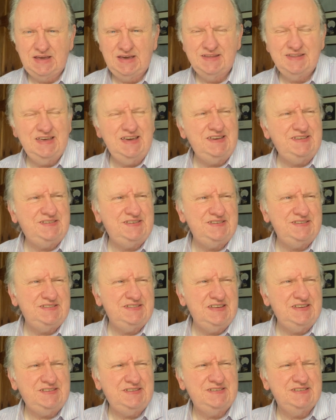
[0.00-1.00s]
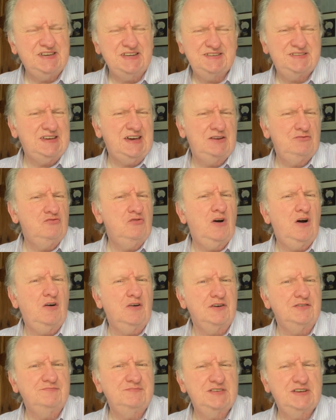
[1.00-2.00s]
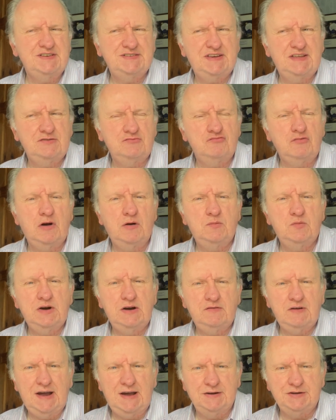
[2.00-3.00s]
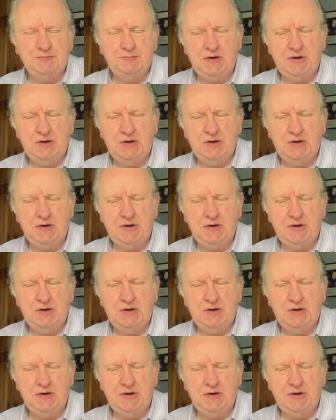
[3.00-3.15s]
This is going to sound wrong. It's going to sound the wrong way around.